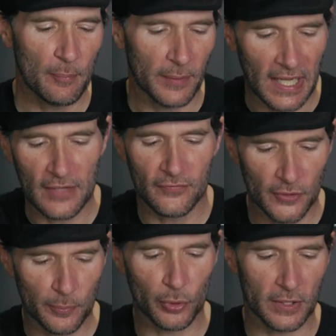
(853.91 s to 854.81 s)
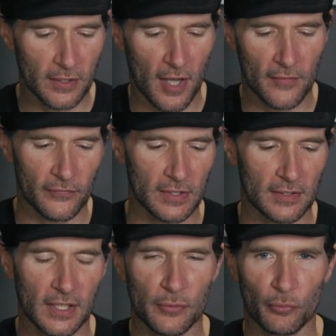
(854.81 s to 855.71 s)
but I feel pretty
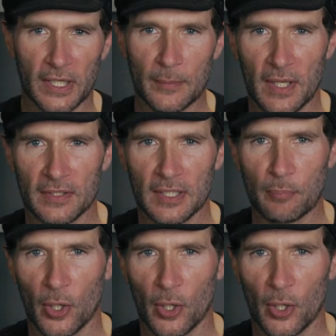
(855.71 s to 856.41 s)
confident in recommending